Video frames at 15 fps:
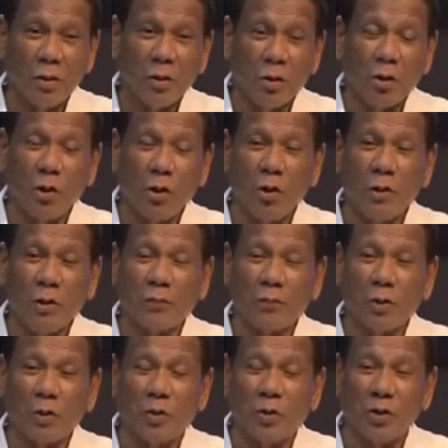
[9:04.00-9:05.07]
All you have
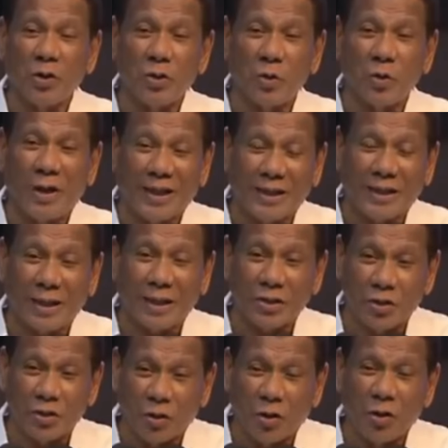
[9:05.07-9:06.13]
to do is to let
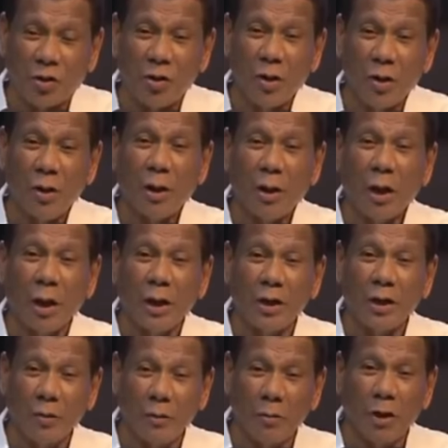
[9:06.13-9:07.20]
us know
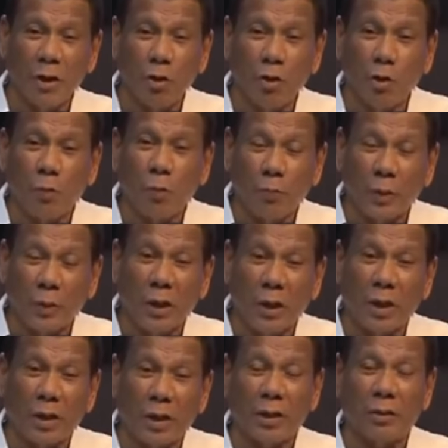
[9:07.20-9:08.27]
and group na
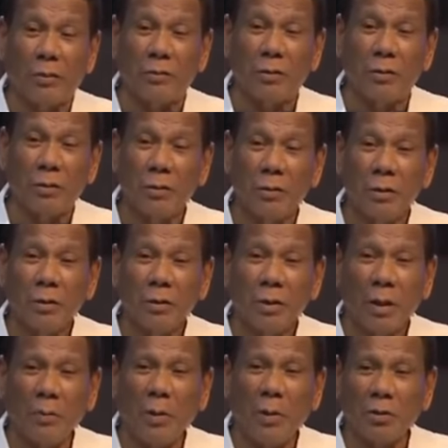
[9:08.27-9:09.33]
lang kayo.
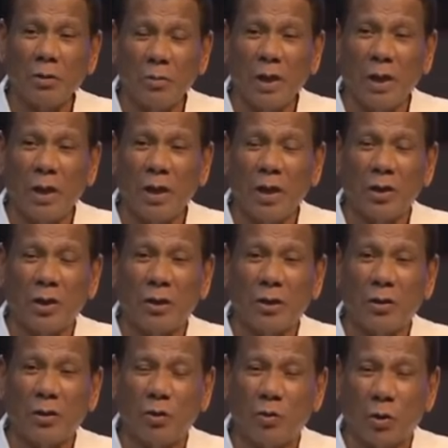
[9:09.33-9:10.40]
About mga
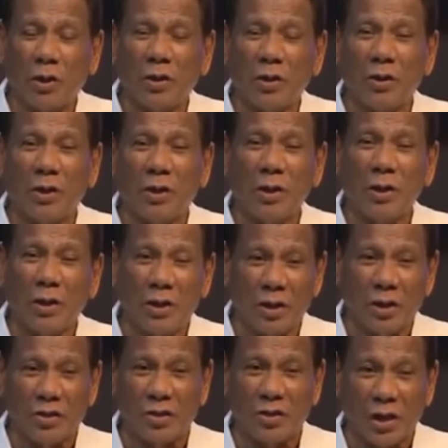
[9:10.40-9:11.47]
20
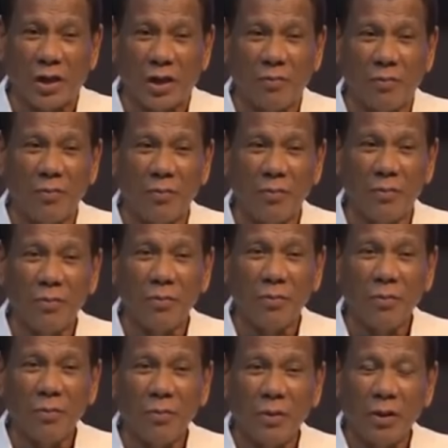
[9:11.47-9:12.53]
each time,
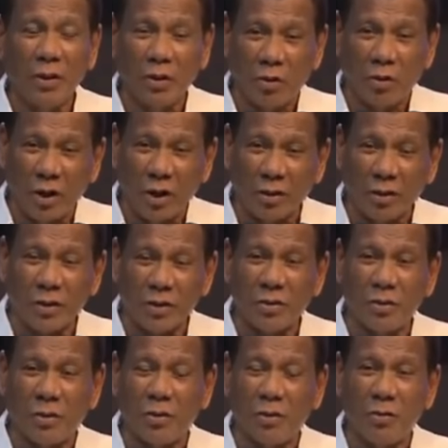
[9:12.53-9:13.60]
then you let us
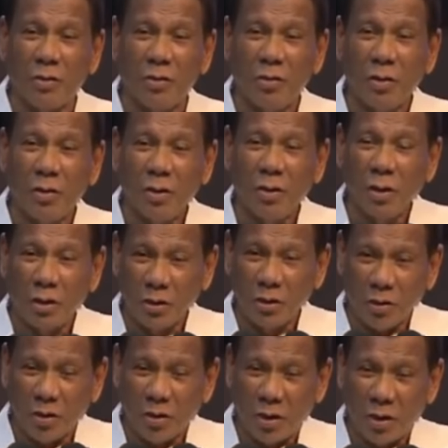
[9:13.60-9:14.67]
know and
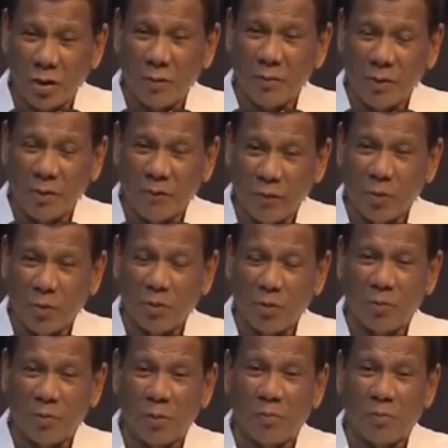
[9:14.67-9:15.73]
you can have a view
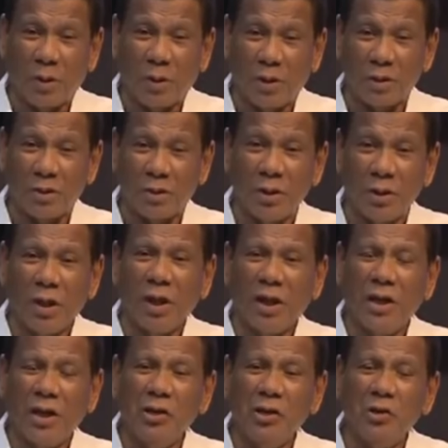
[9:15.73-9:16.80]
of the palace.
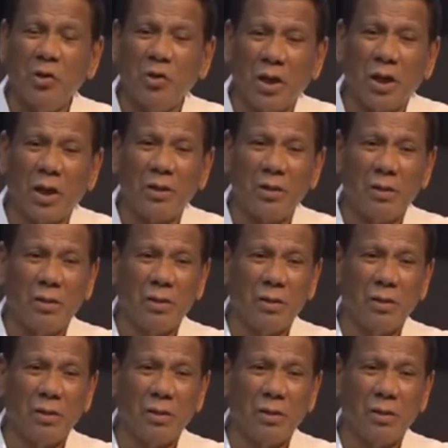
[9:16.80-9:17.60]
Inyo yan.